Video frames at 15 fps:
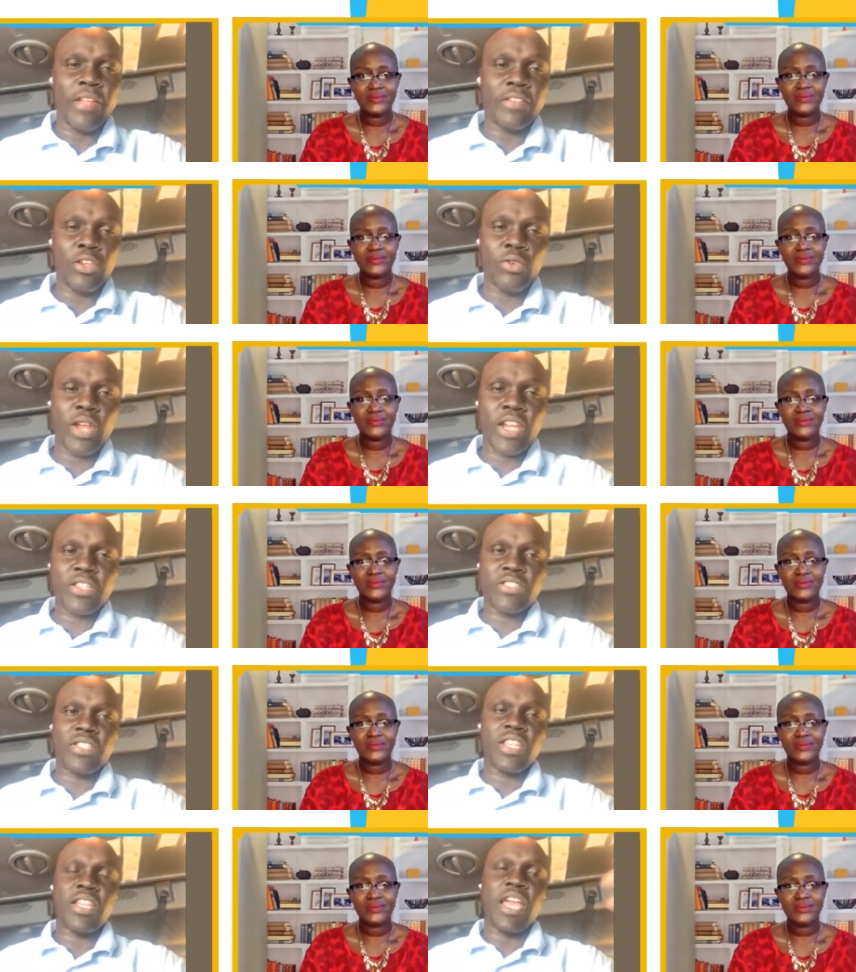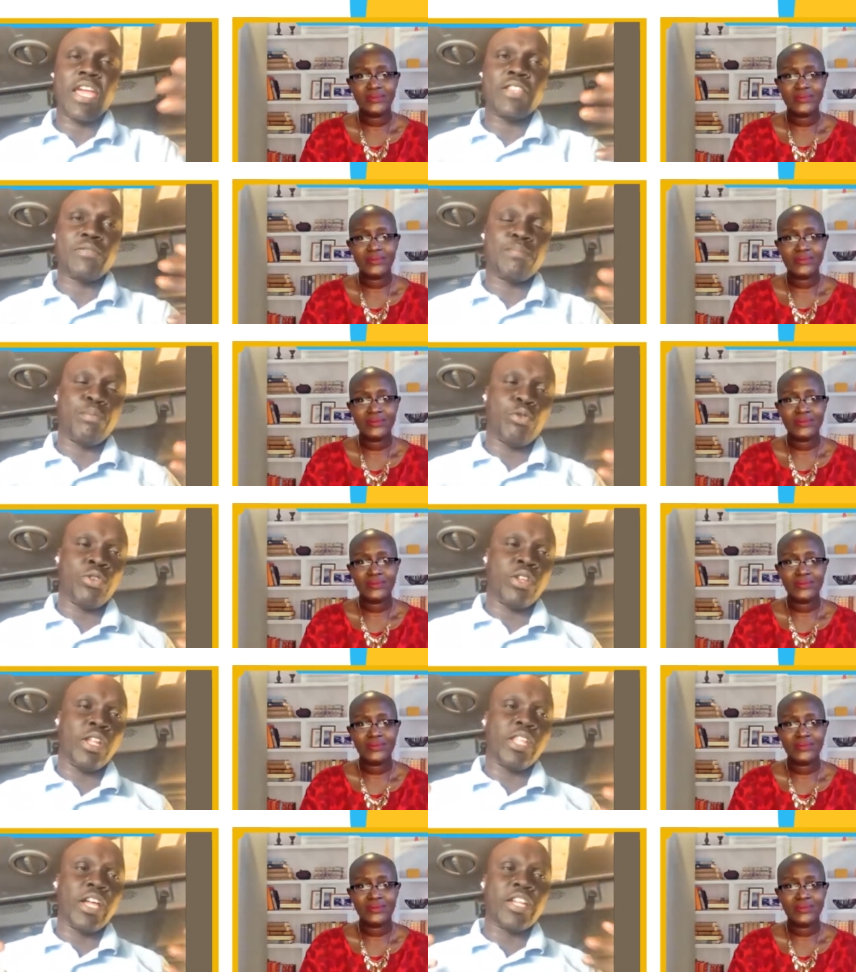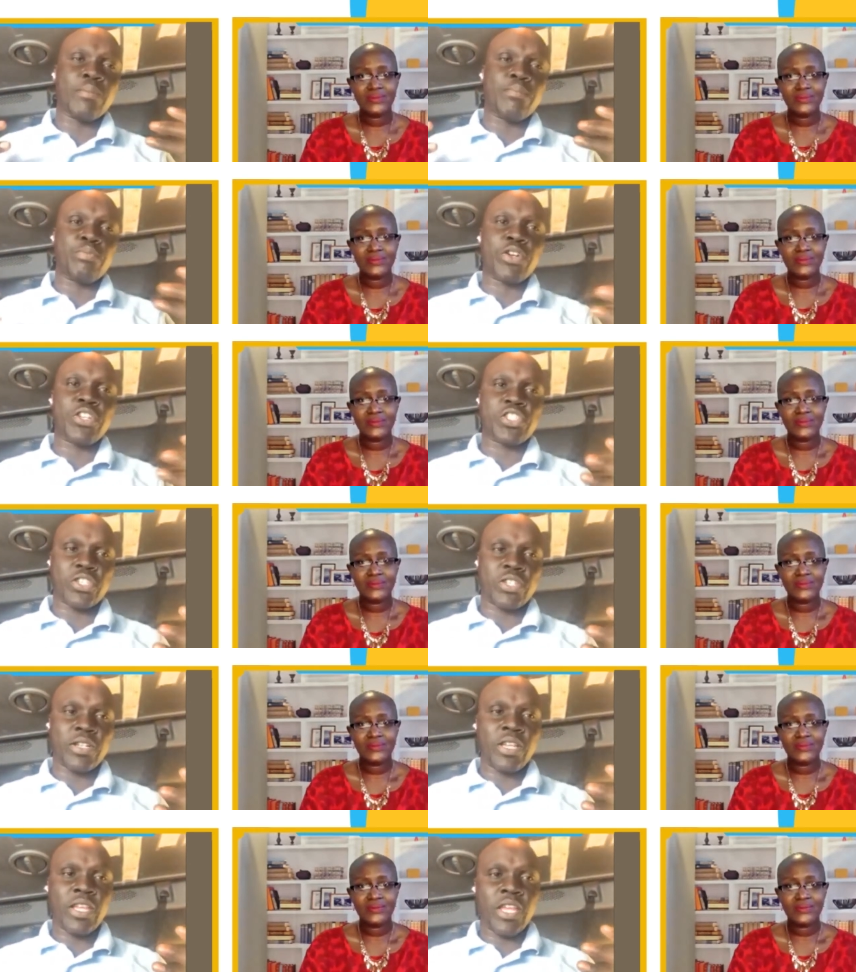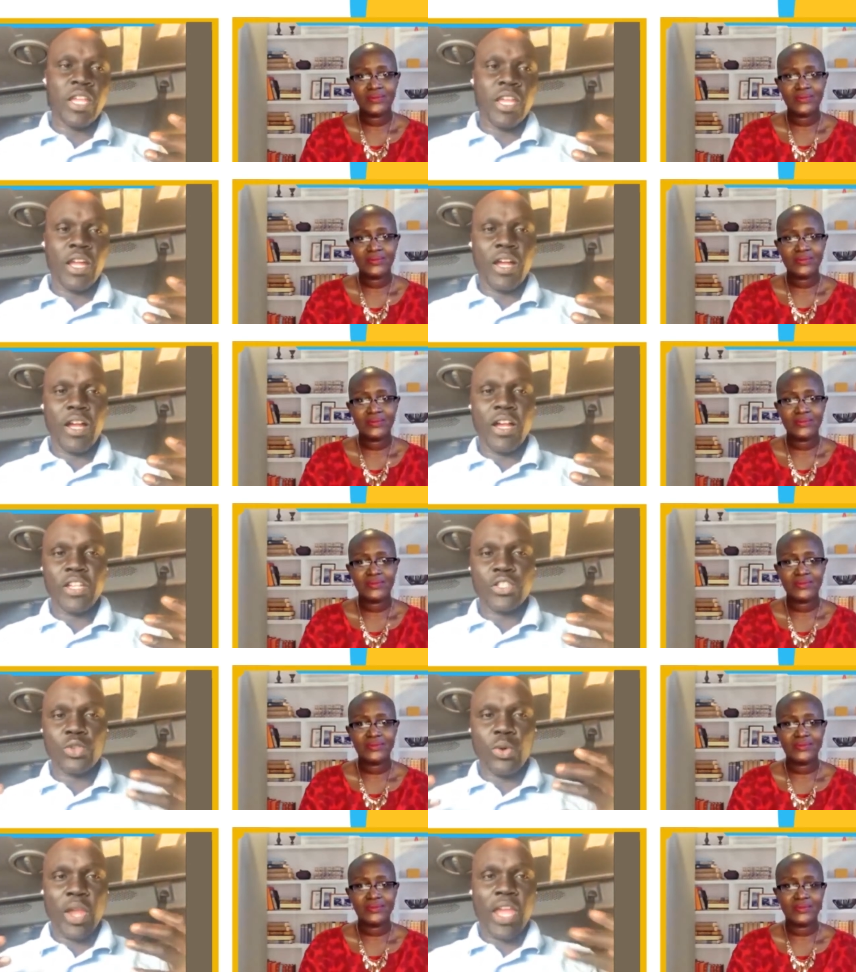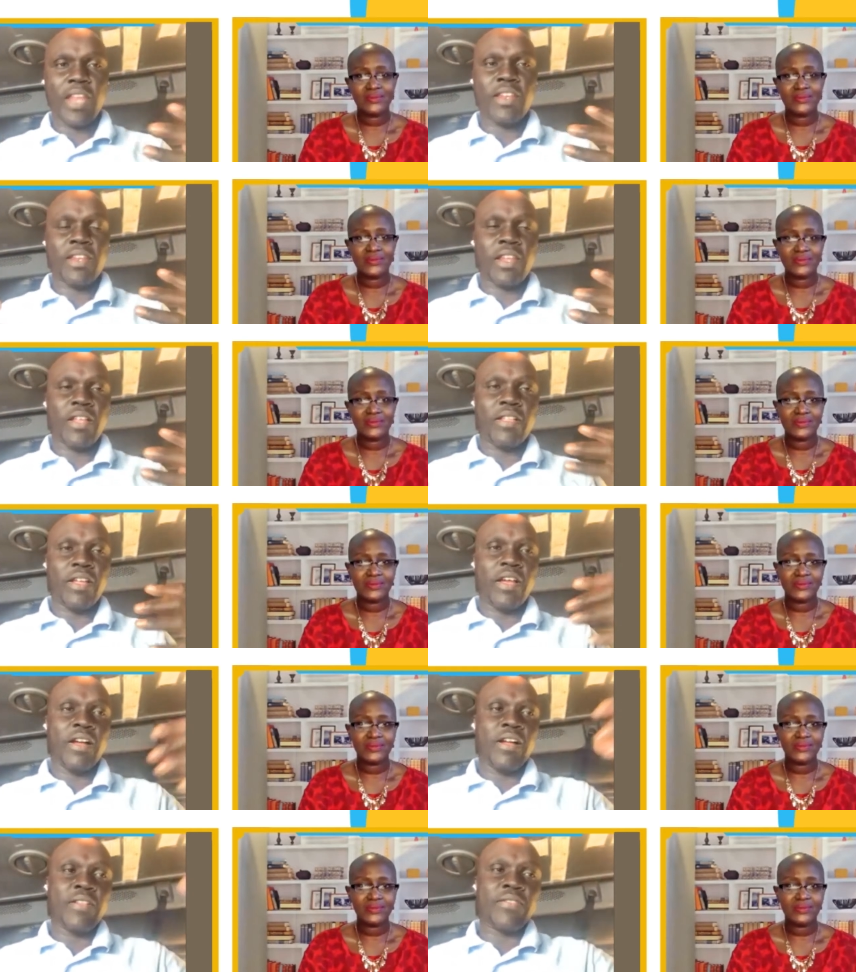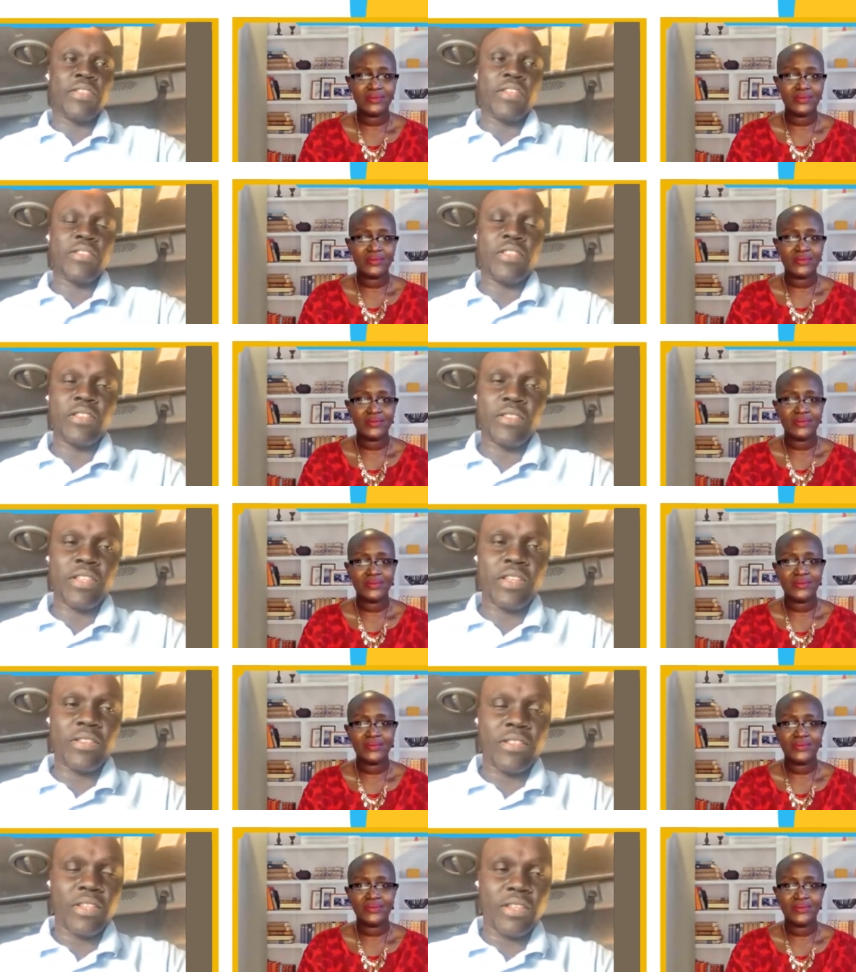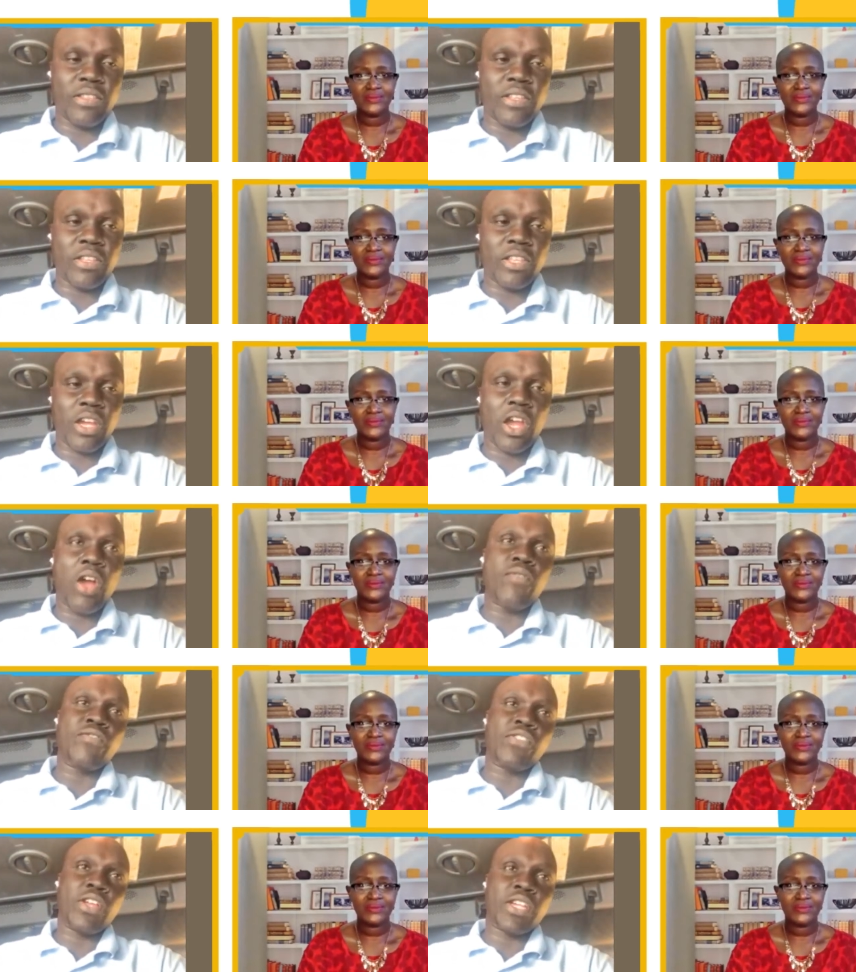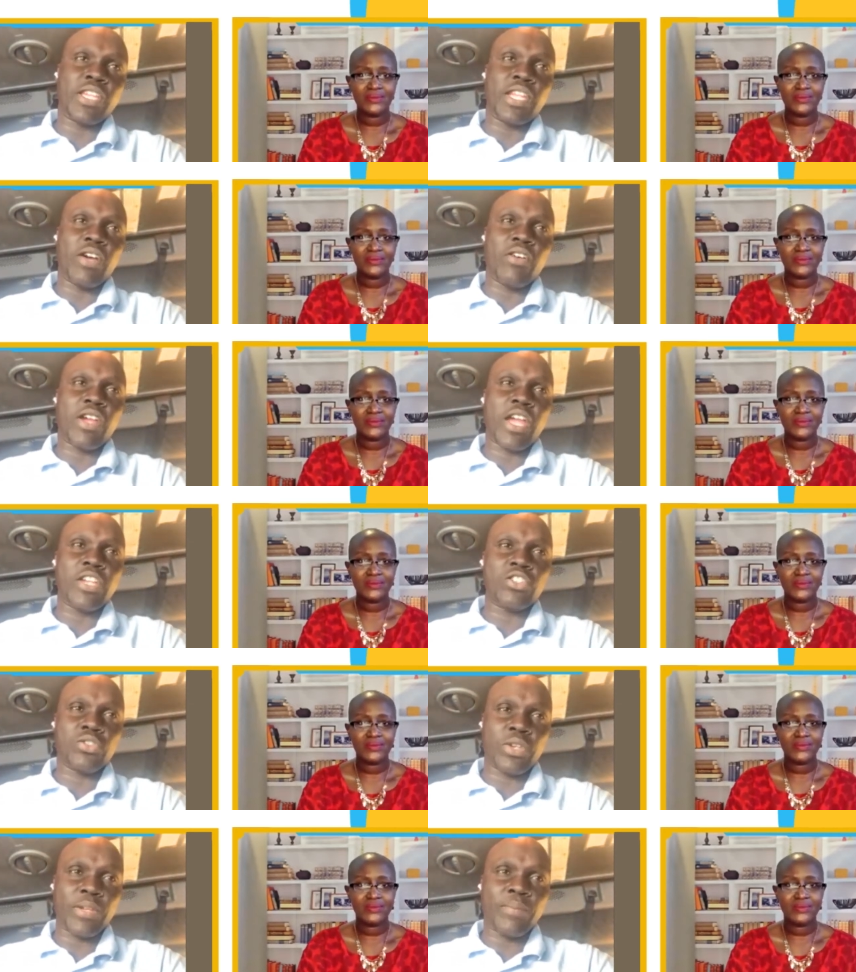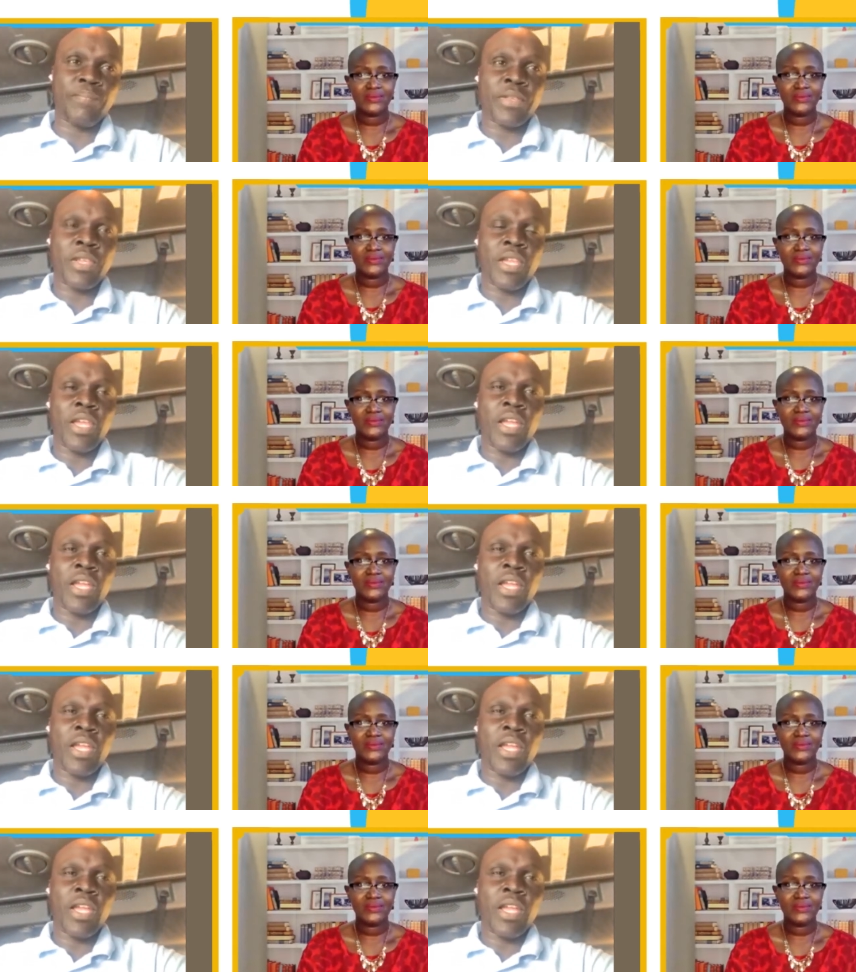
Speaker 1: And the United States has put a lot of pressure uh, to end uh, the, the, the, the, conflict in our country.